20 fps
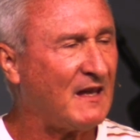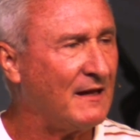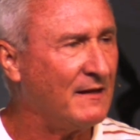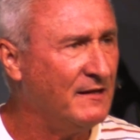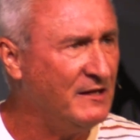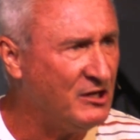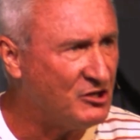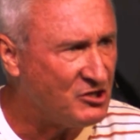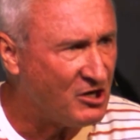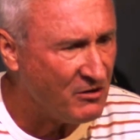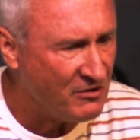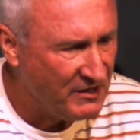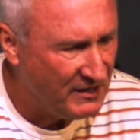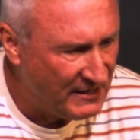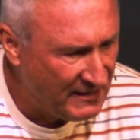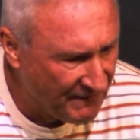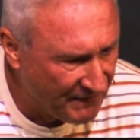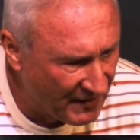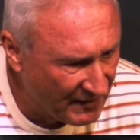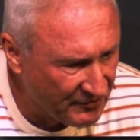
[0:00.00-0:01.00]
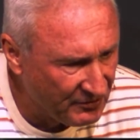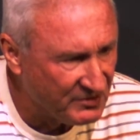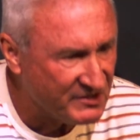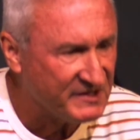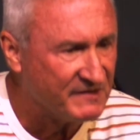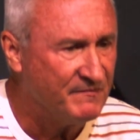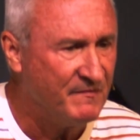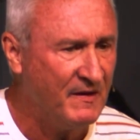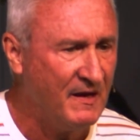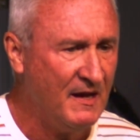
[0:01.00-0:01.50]
the eternity of
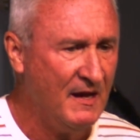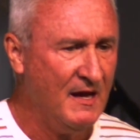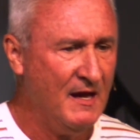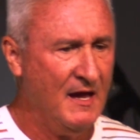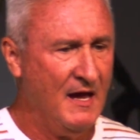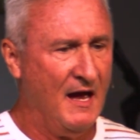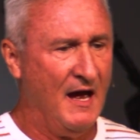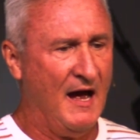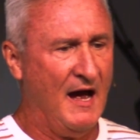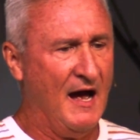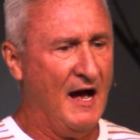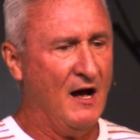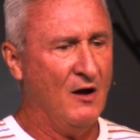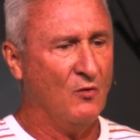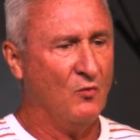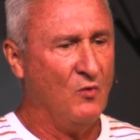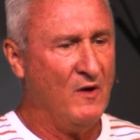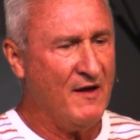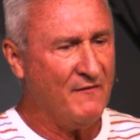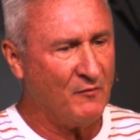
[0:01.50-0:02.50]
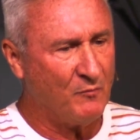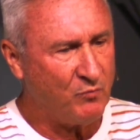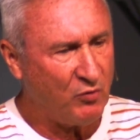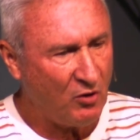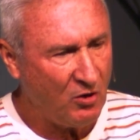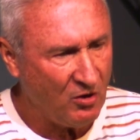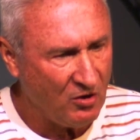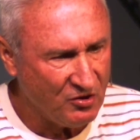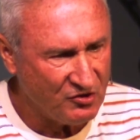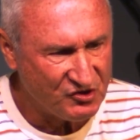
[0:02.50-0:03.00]
others. We have a
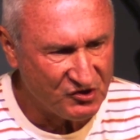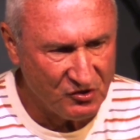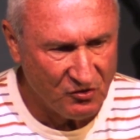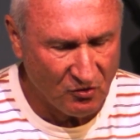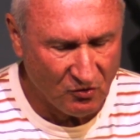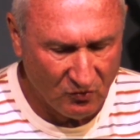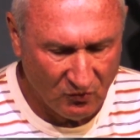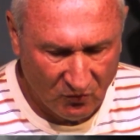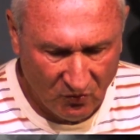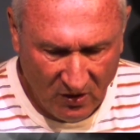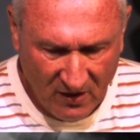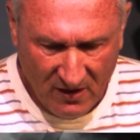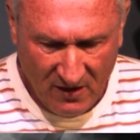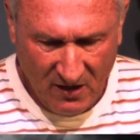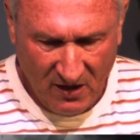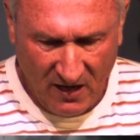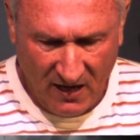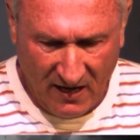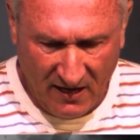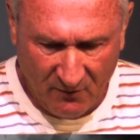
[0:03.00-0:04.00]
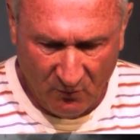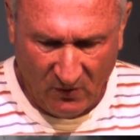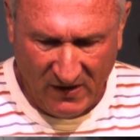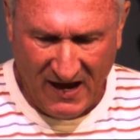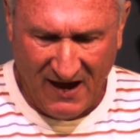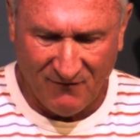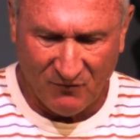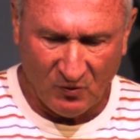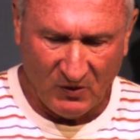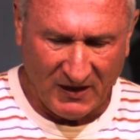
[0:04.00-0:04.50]
personal and we
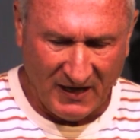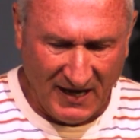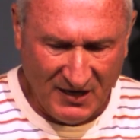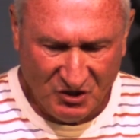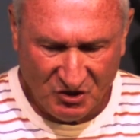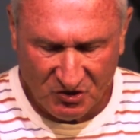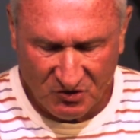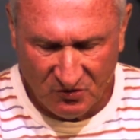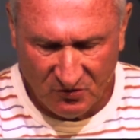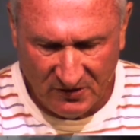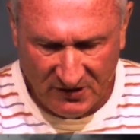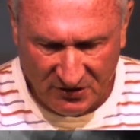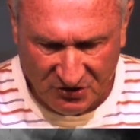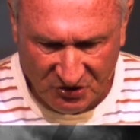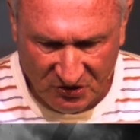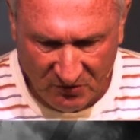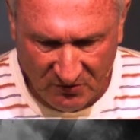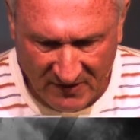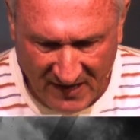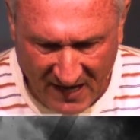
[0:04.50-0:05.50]
have a relational issue, and